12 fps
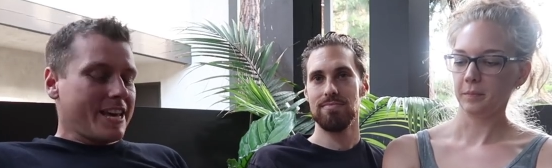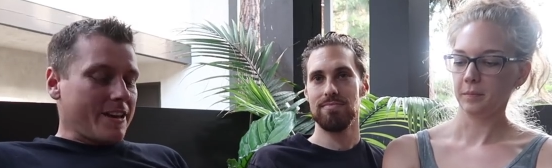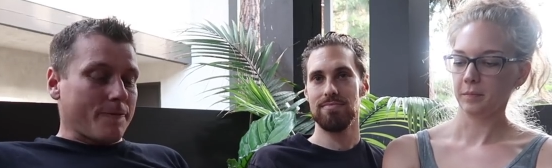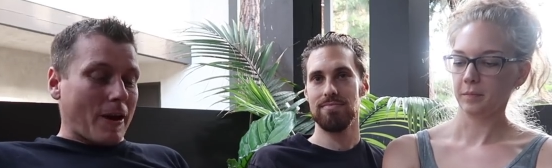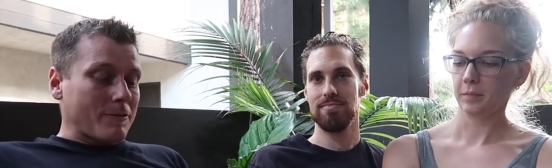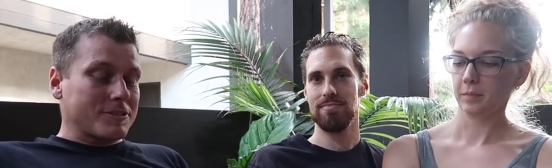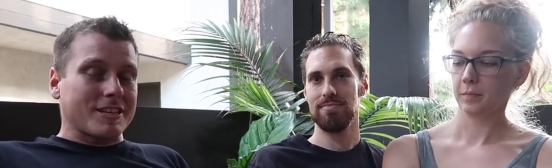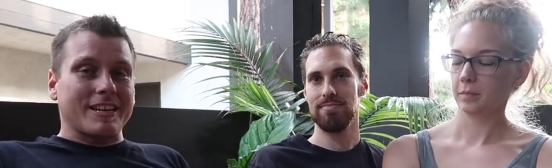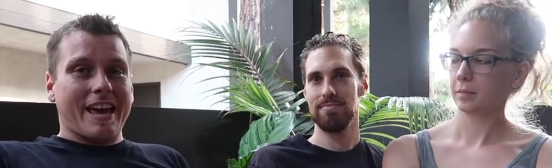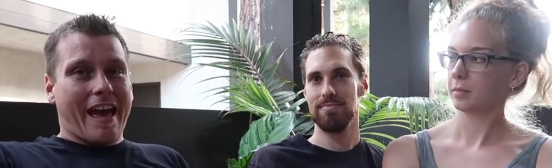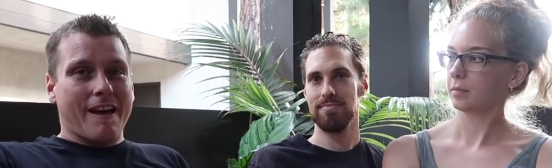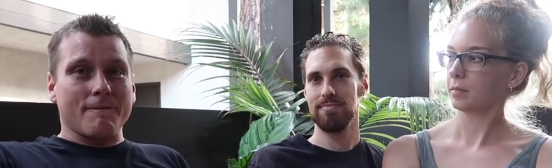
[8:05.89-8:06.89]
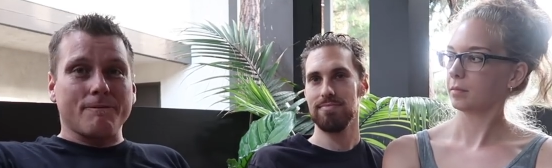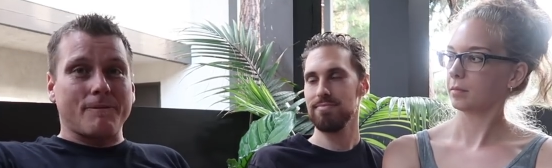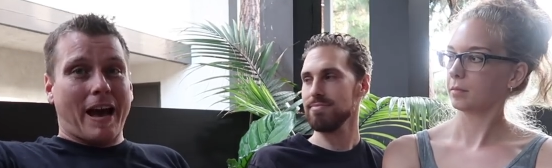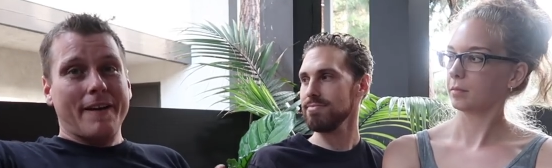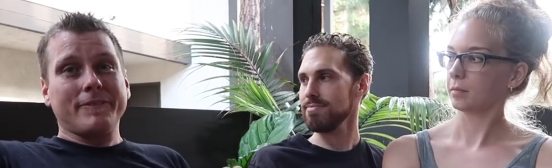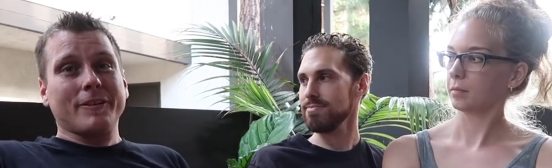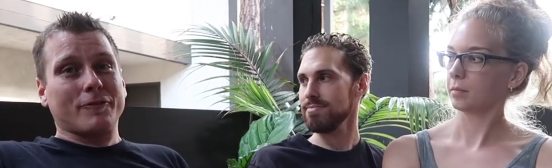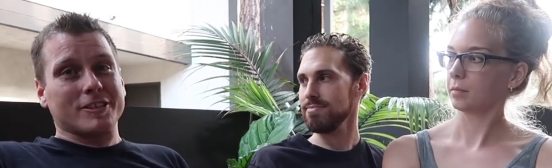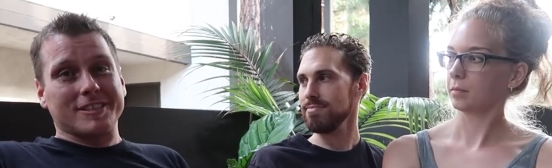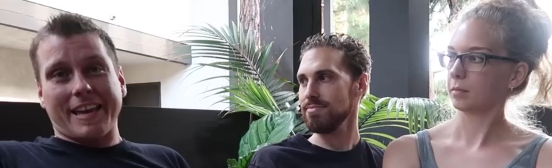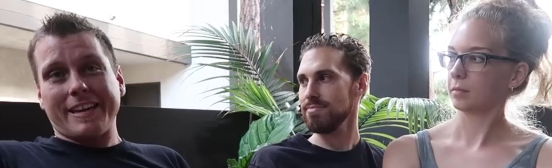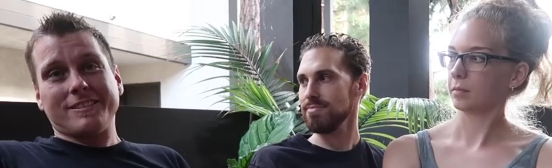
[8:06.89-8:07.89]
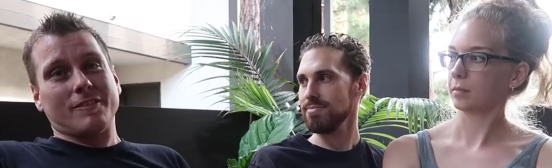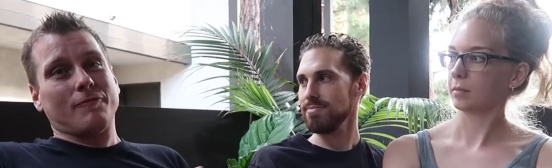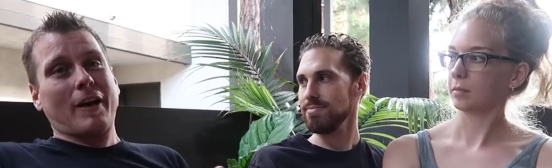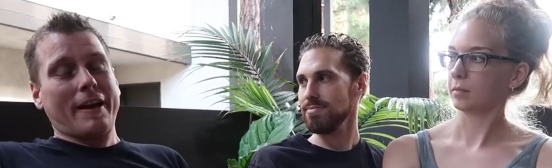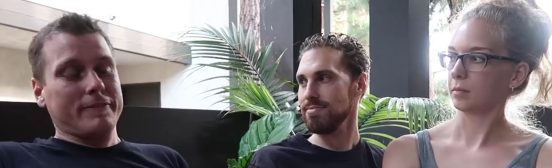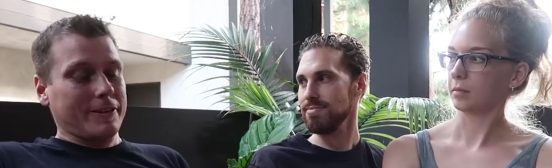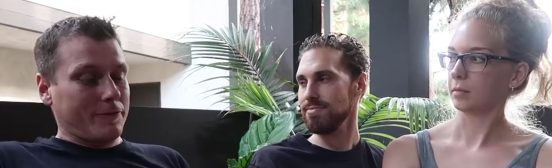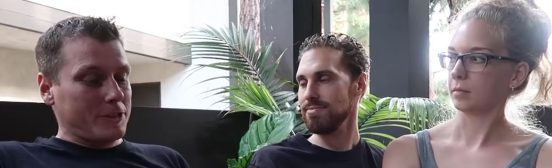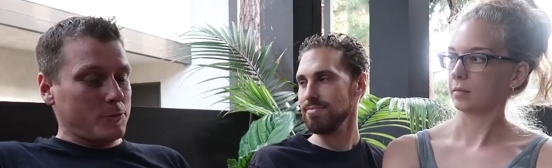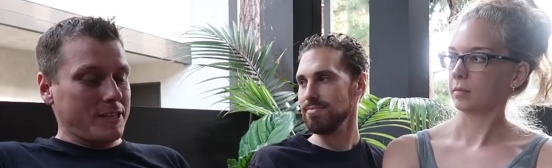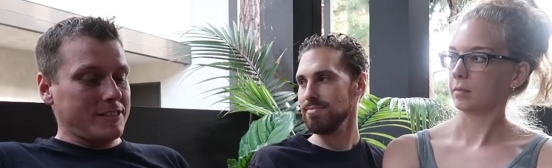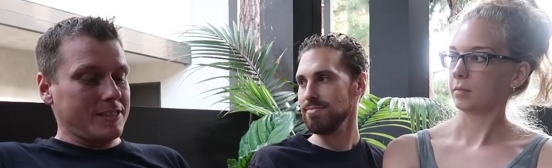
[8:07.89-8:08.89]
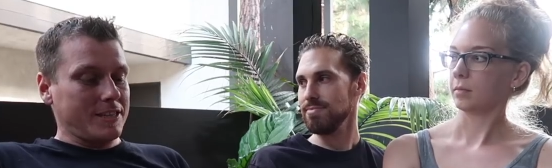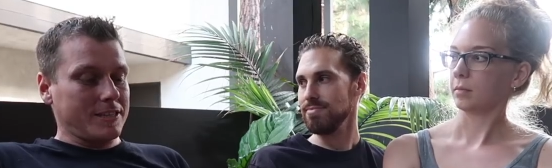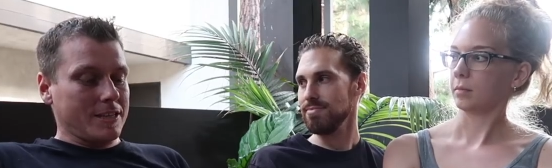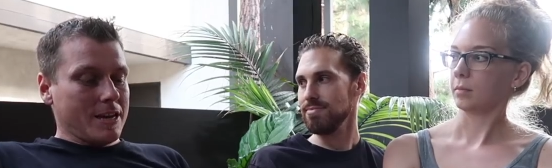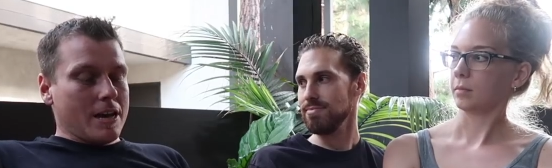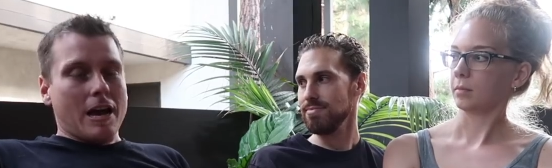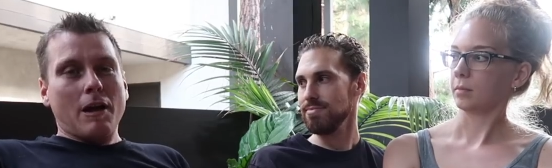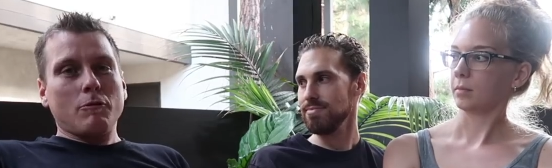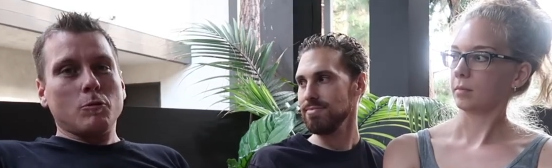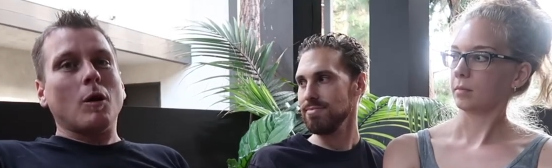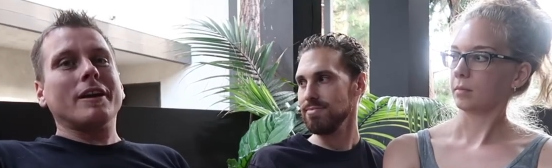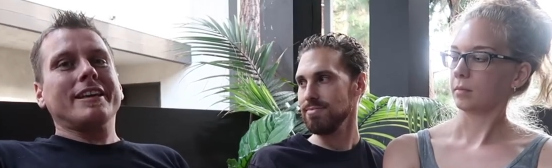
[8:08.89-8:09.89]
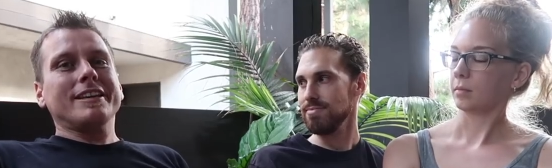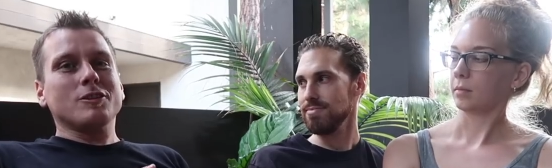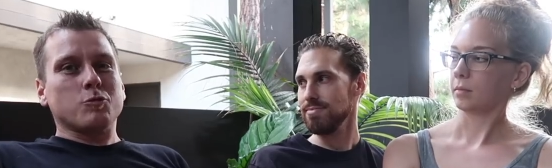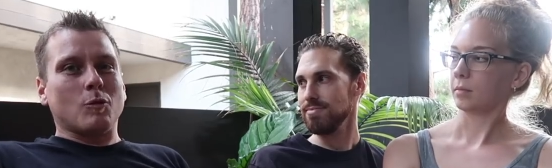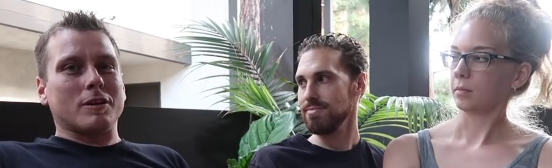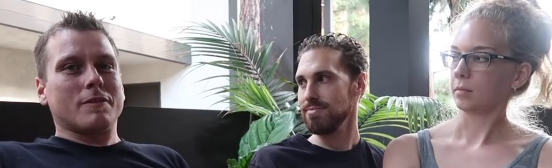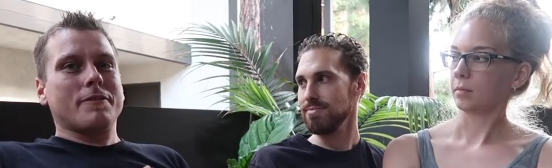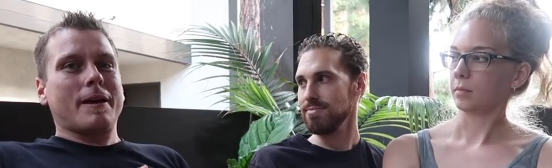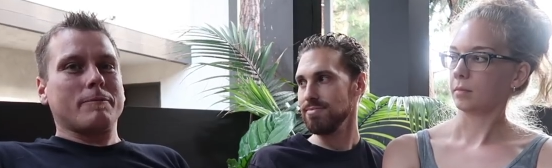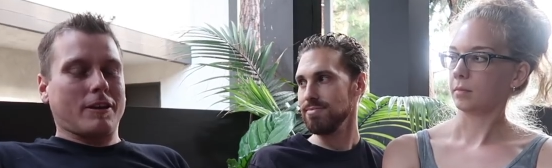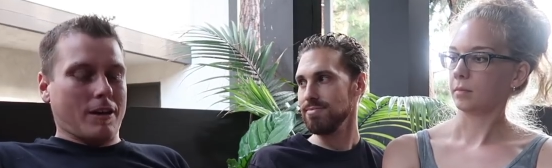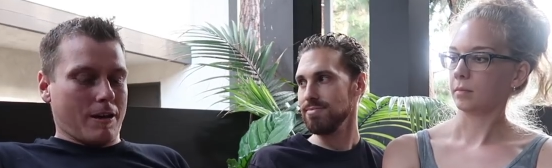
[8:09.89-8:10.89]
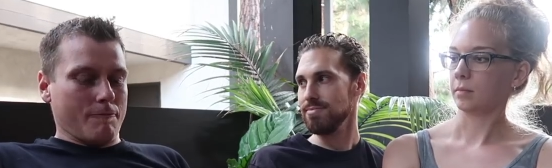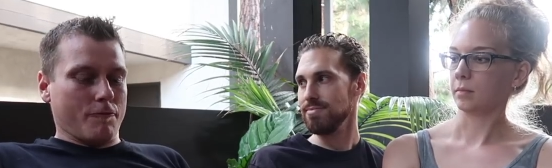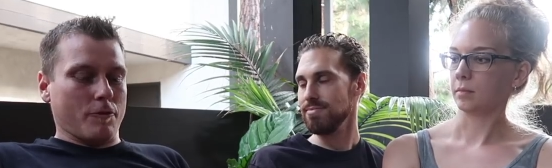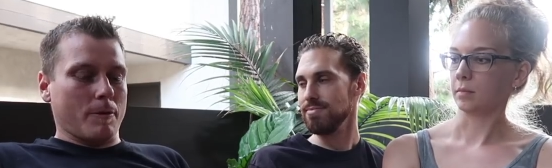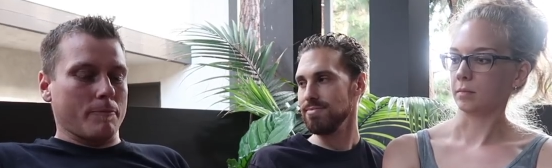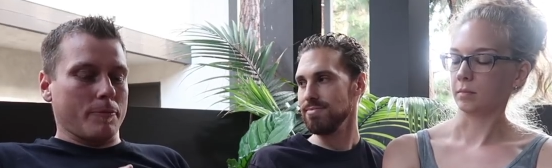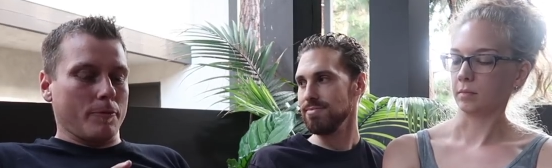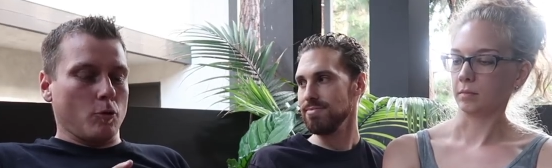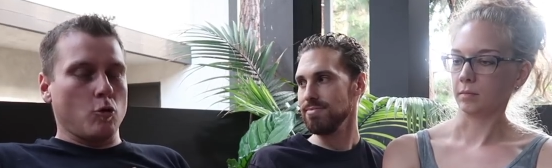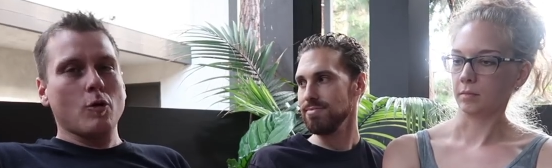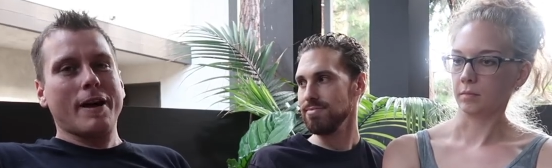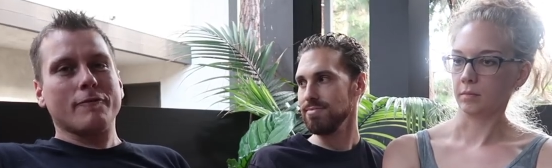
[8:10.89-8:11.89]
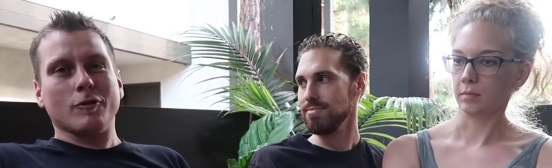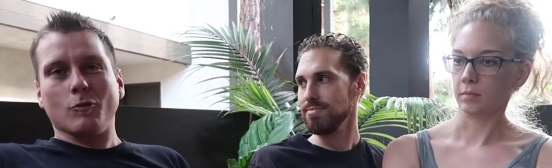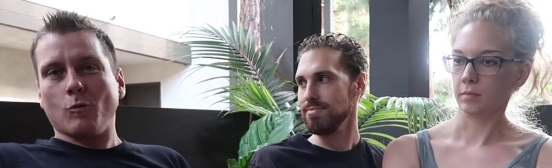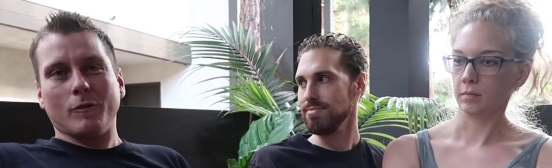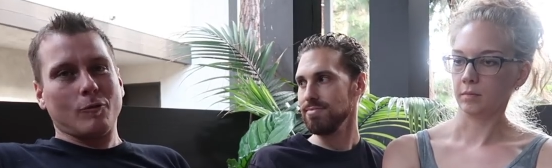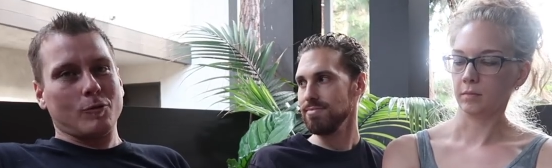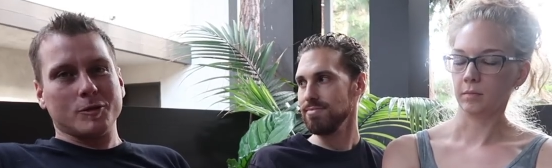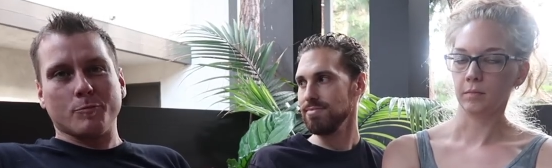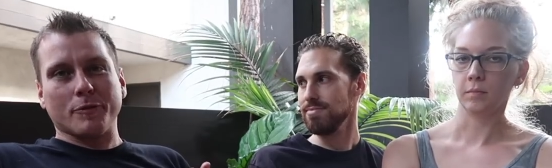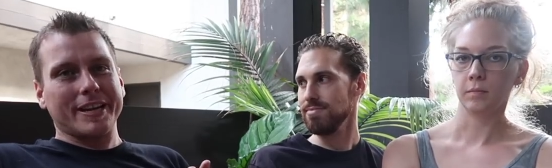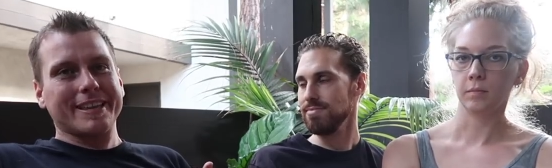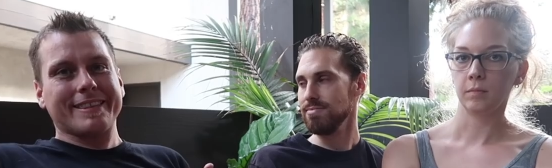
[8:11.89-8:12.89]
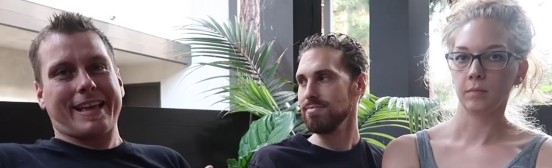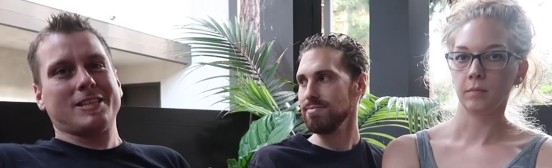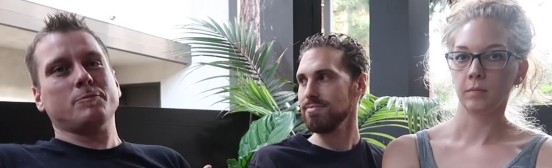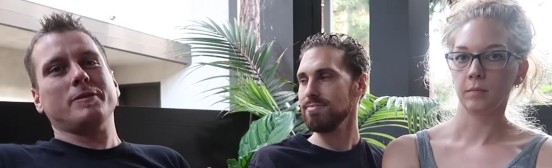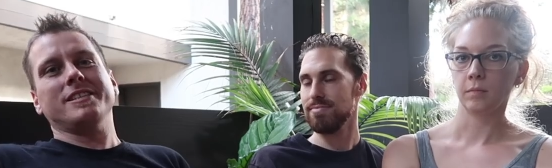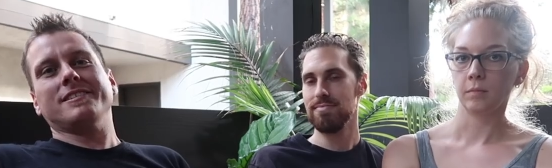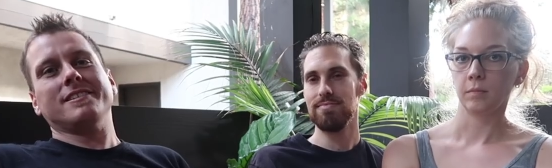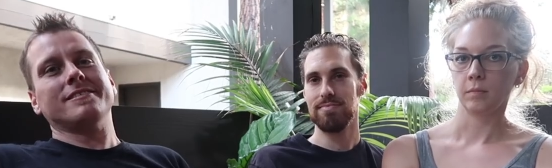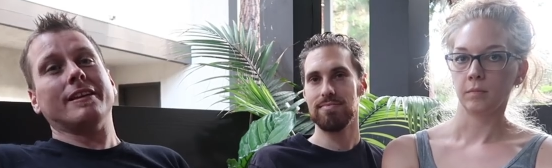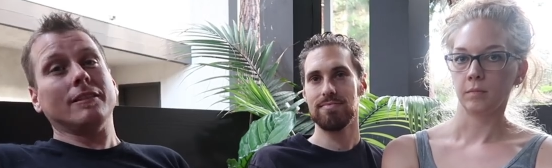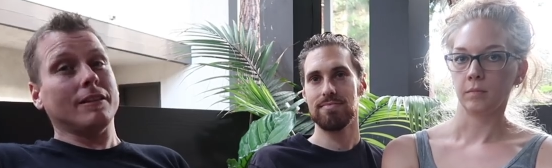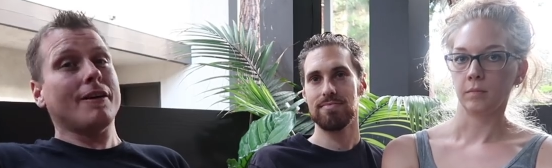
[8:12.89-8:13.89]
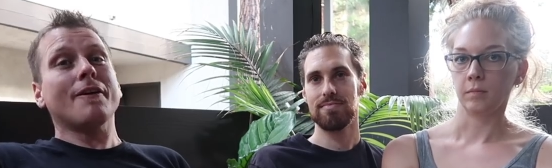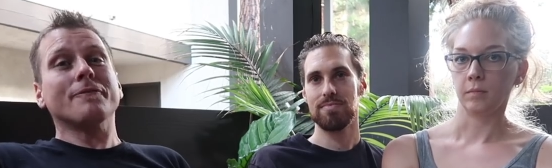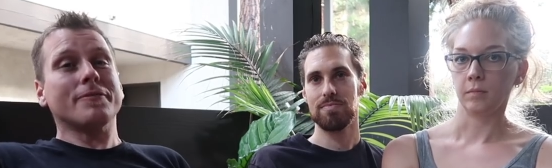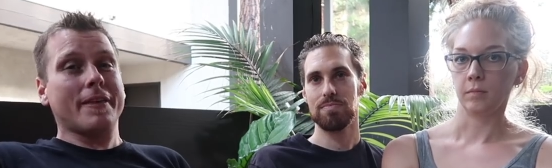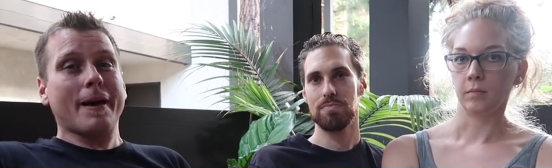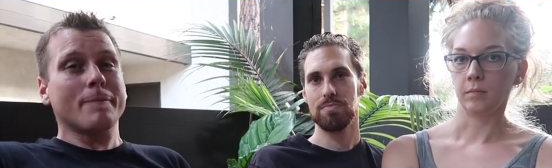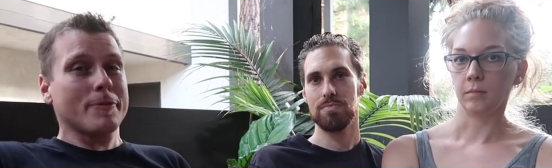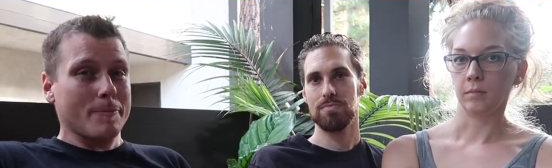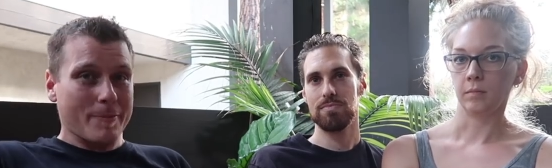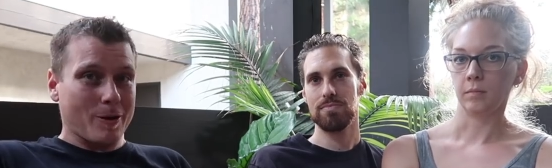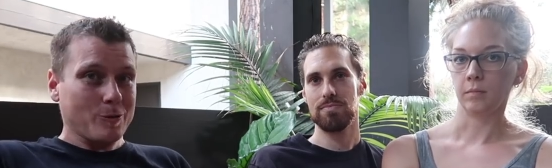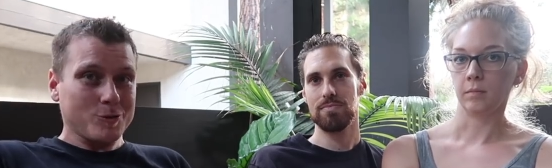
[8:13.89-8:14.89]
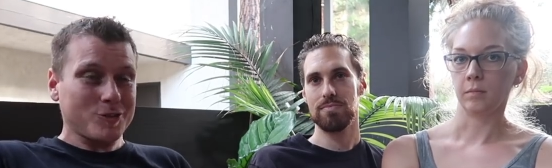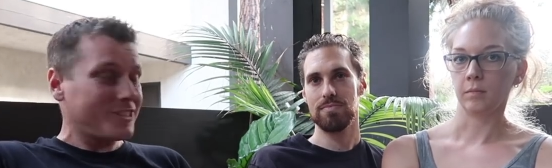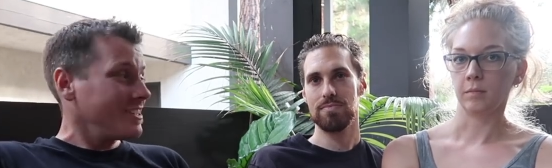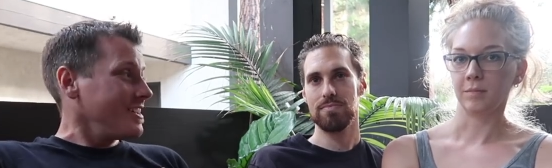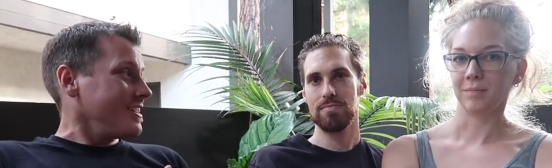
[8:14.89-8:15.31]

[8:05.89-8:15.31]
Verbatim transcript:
Speaker 1: If I was gonna have 5 different snakes of 5 different species, I would want each one of them to come from whoever was breeding that species that loved them the most.